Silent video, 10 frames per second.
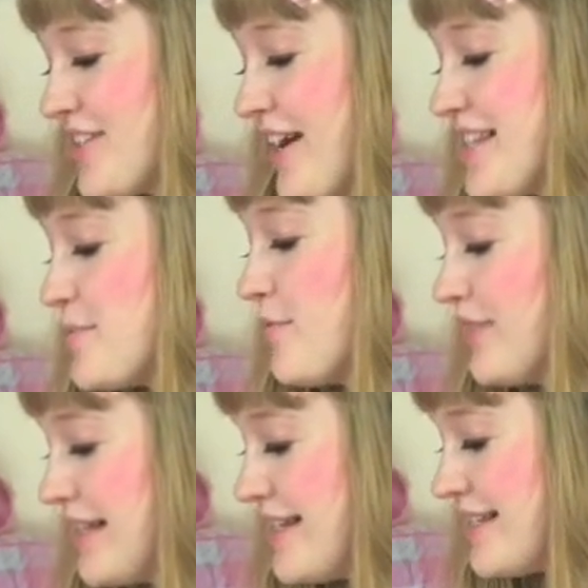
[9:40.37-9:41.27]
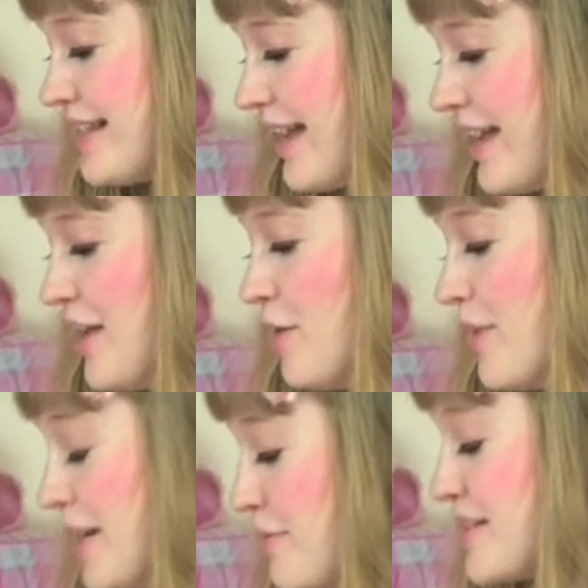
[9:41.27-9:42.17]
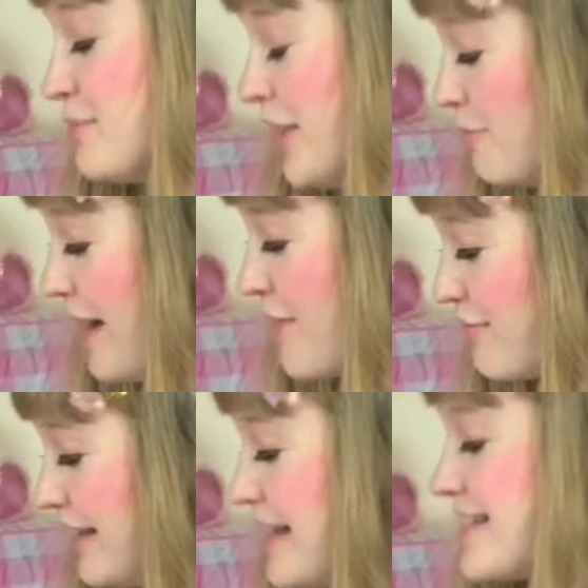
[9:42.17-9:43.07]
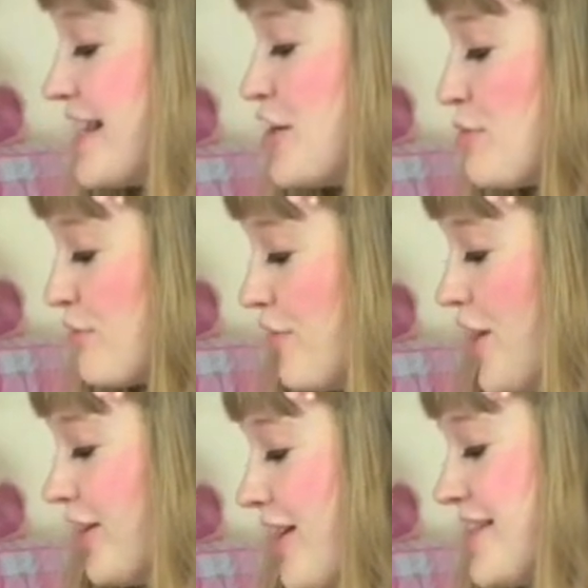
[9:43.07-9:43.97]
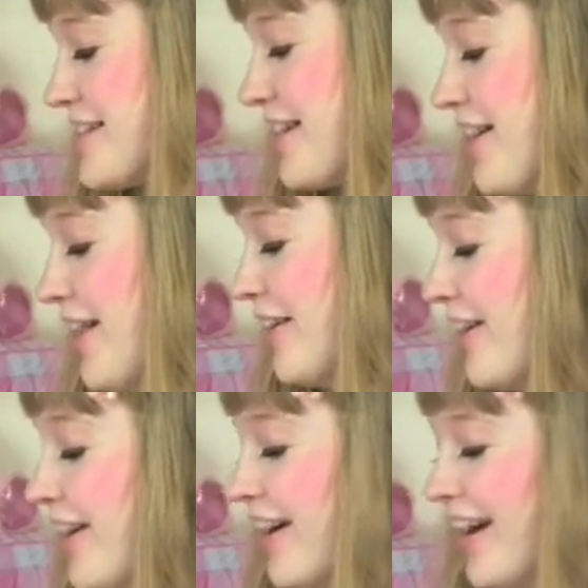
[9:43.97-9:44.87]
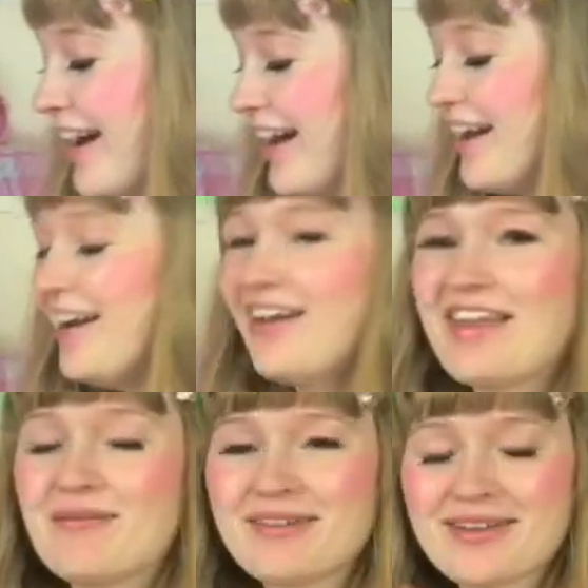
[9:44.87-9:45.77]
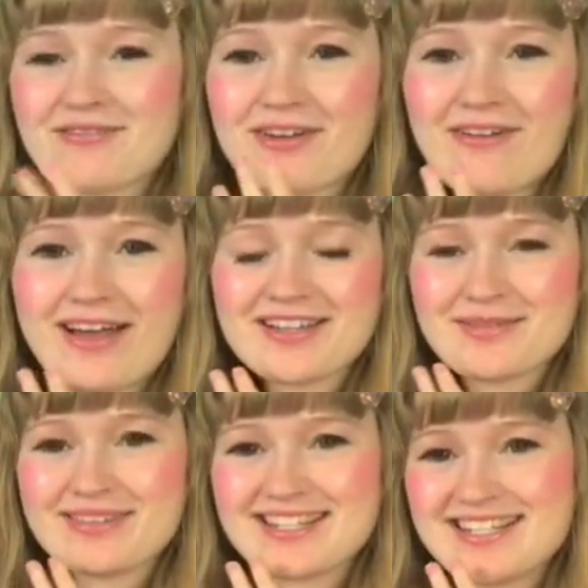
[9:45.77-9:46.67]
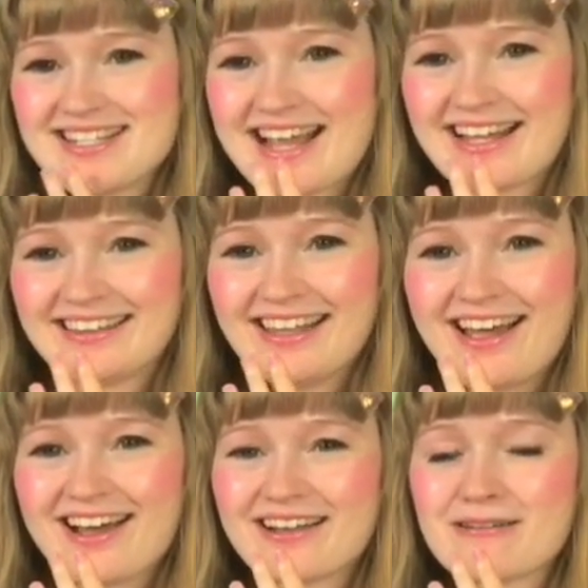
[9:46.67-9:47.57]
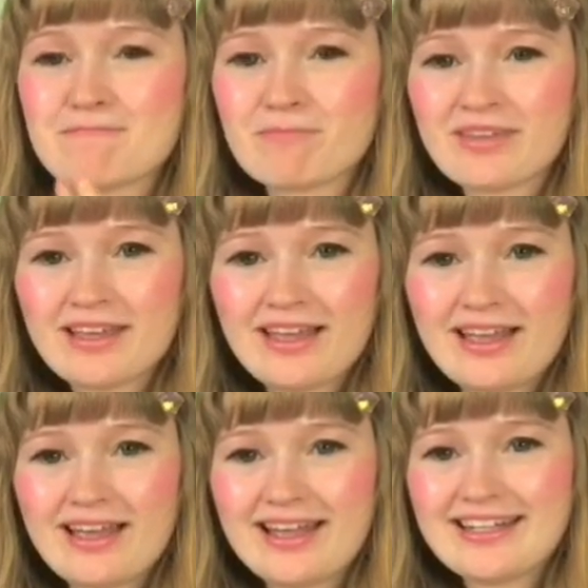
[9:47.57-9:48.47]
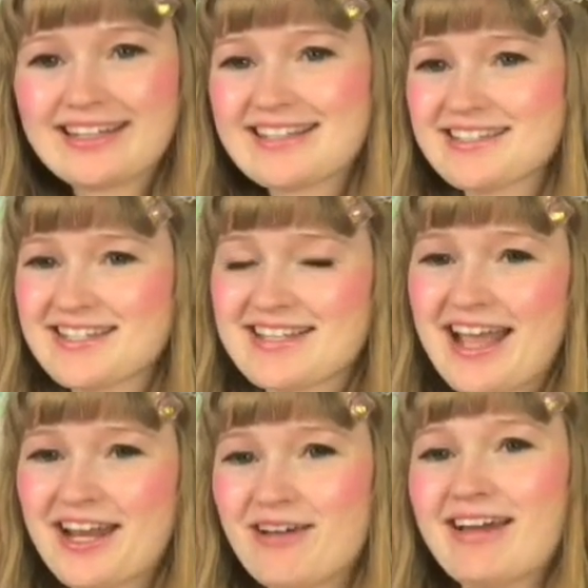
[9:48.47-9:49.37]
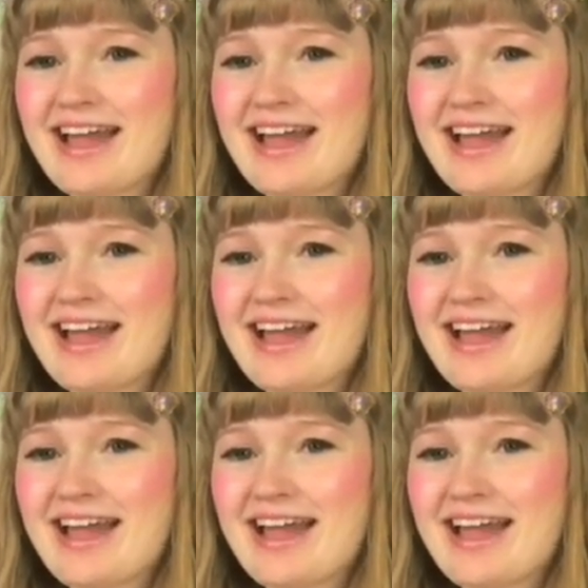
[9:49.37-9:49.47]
an item on release day when it was a bloodbath release in your preferred cut and colour. That would require some insane luck. Needless to say, no, I